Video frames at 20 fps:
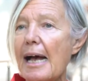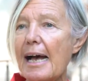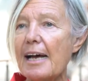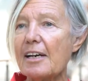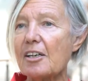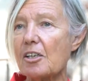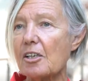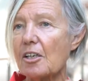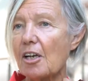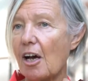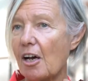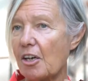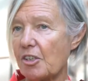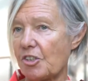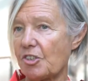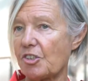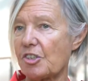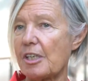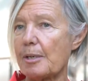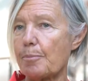And
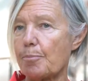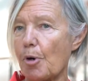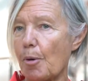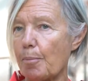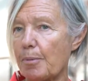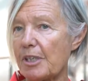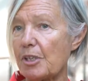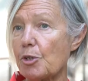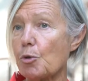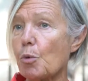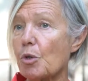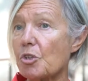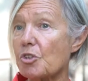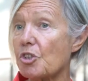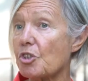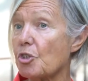lastly, probably, you want